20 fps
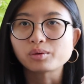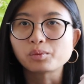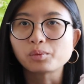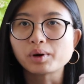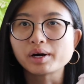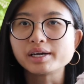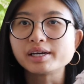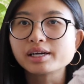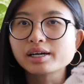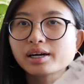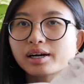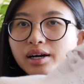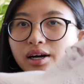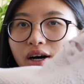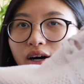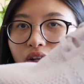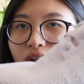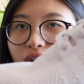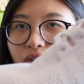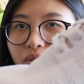white
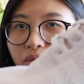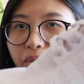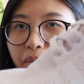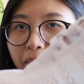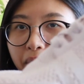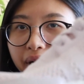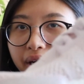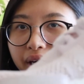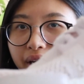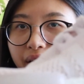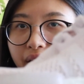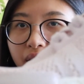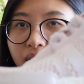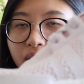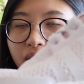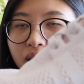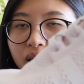colorway.